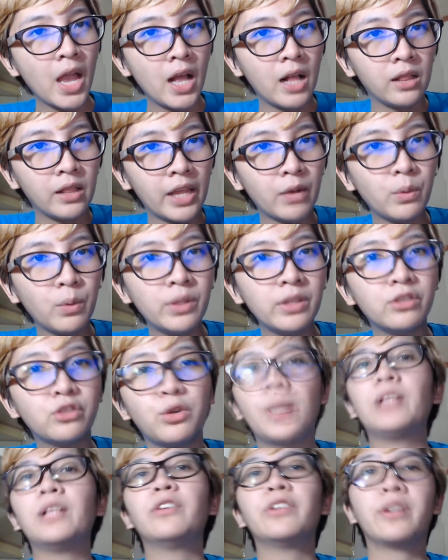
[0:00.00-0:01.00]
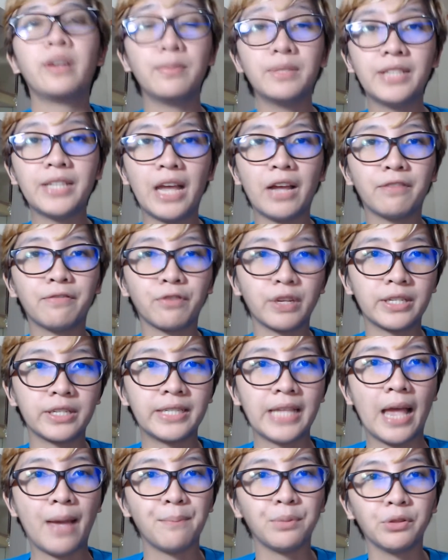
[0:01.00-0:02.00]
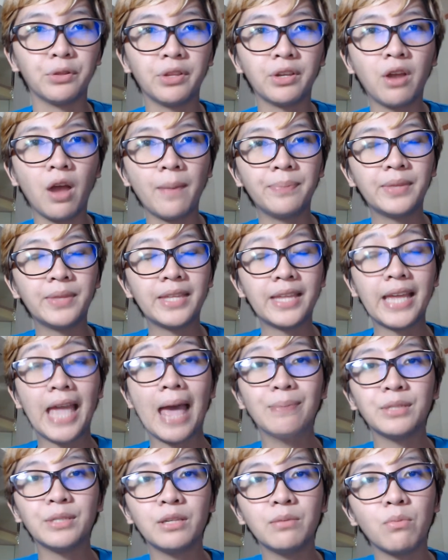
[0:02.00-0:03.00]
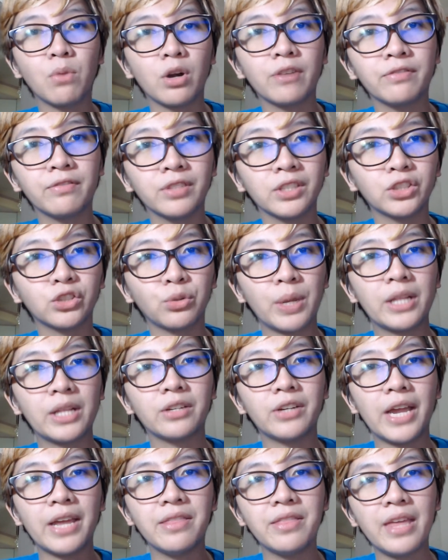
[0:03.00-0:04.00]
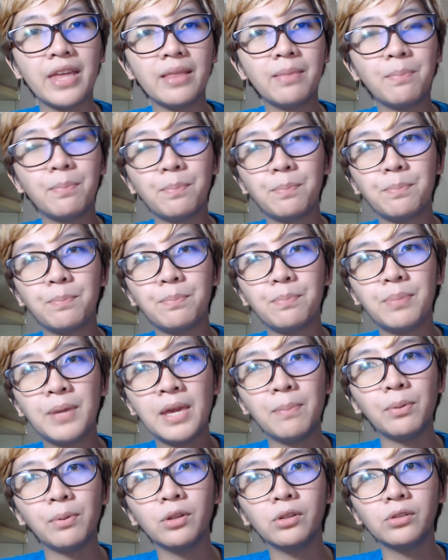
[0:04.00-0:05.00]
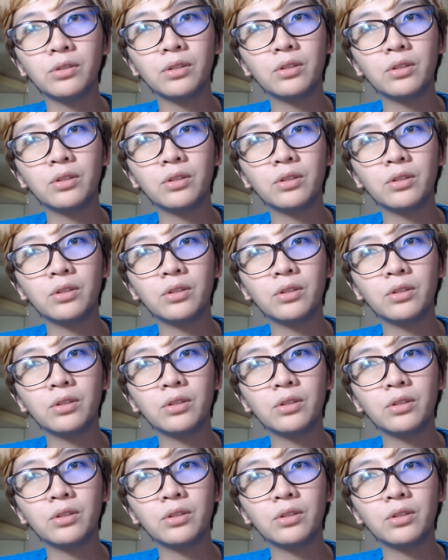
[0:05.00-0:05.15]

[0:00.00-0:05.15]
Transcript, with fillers: Like when a trailer comes out, for example, the, Cap the Captain Marvel trailer, and then people